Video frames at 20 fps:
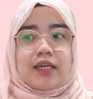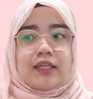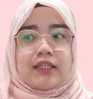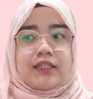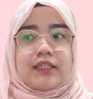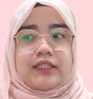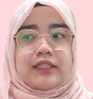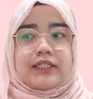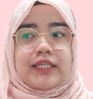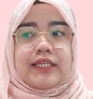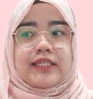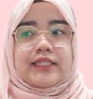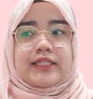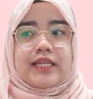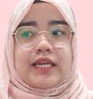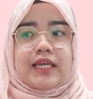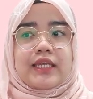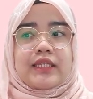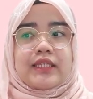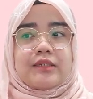It says
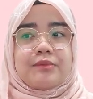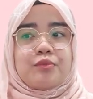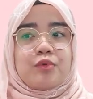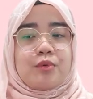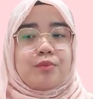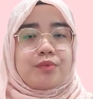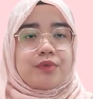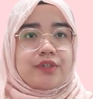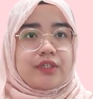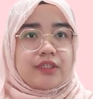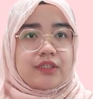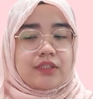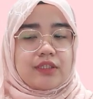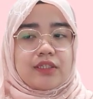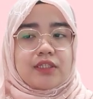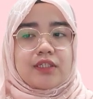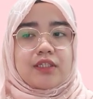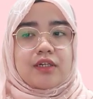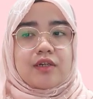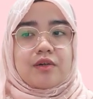that the
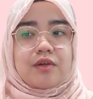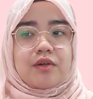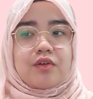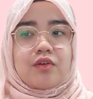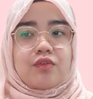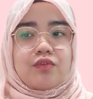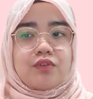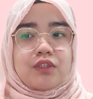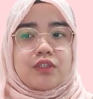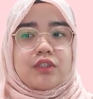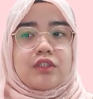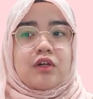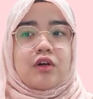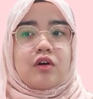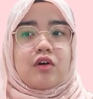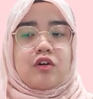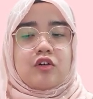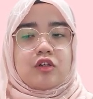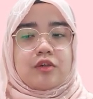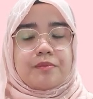proprietor, owner
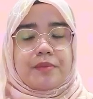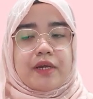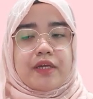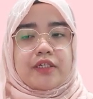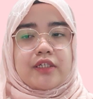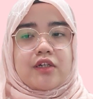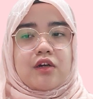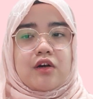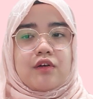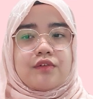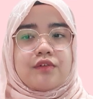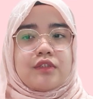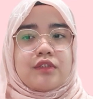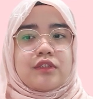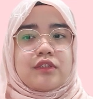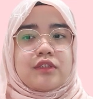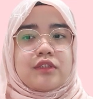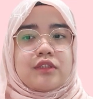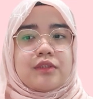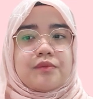or occupier of
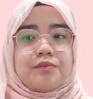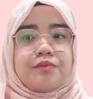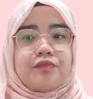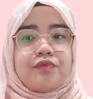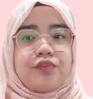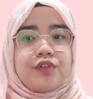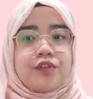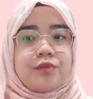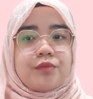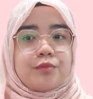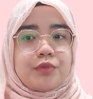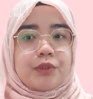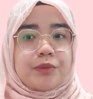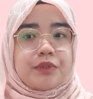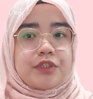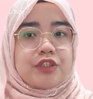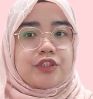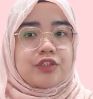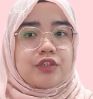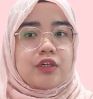the food
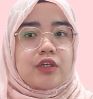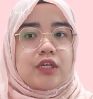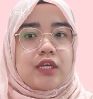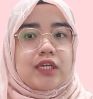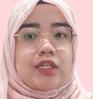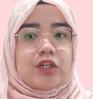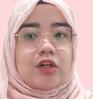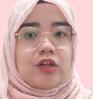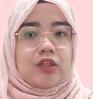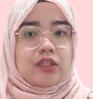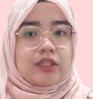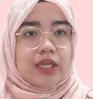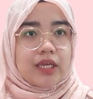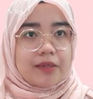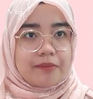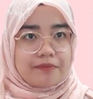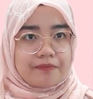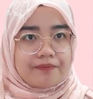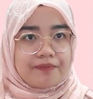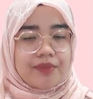premise shall at all
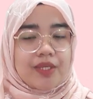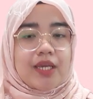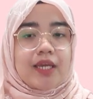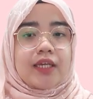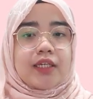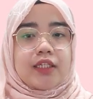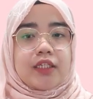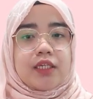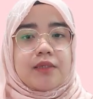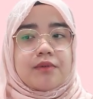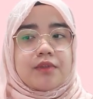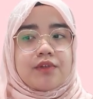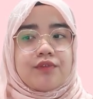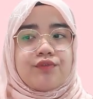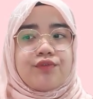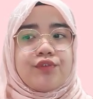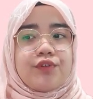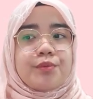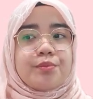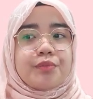time keep the
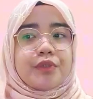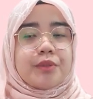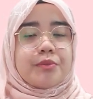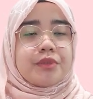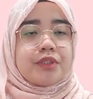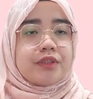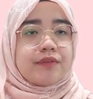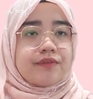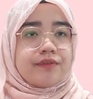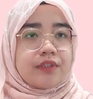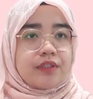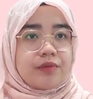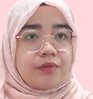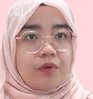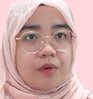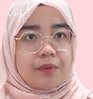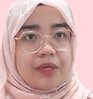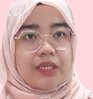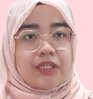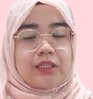food premise free
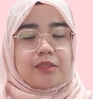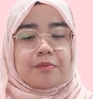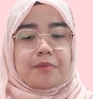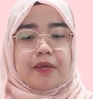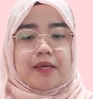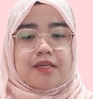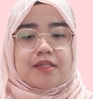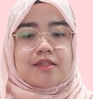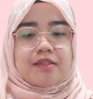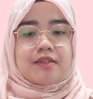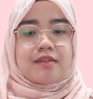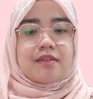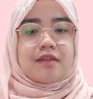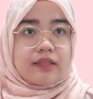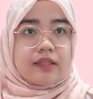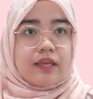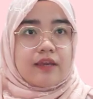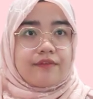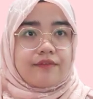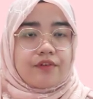from any pests.
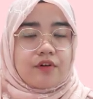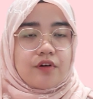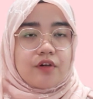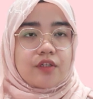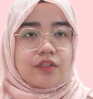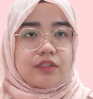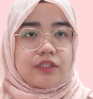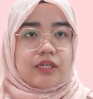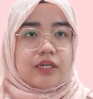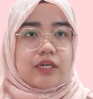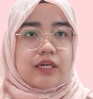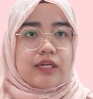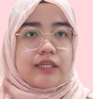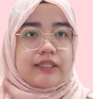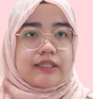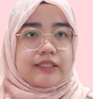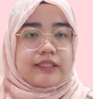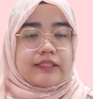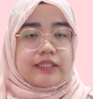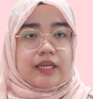Therefore,
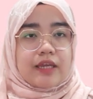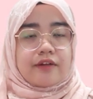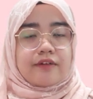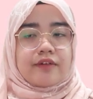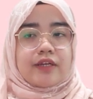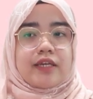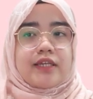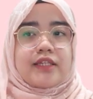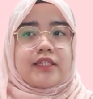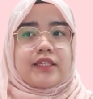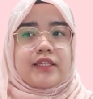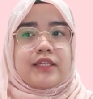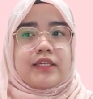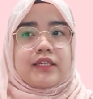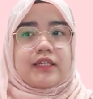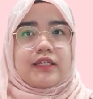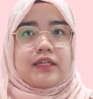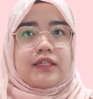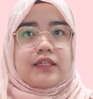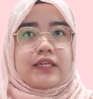the dead rat
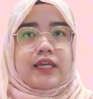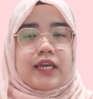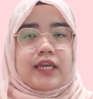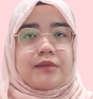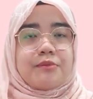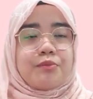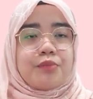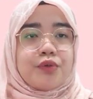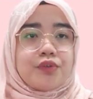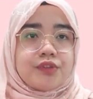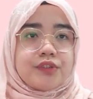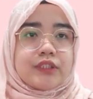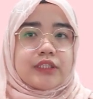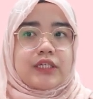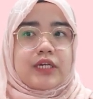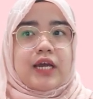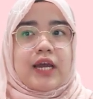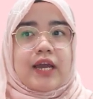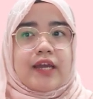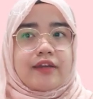can pose
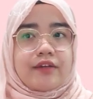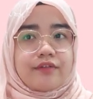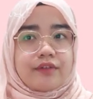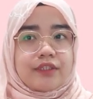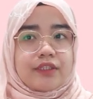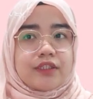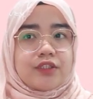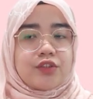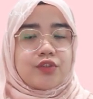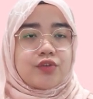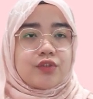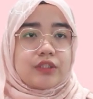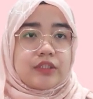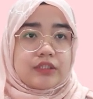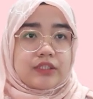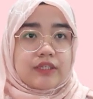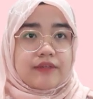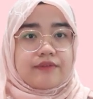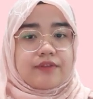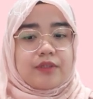a high risk to the
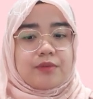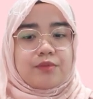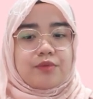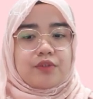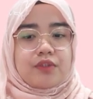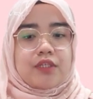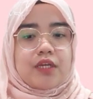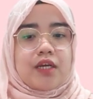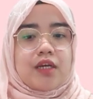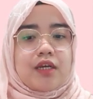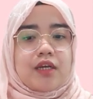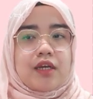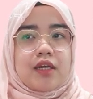safety product.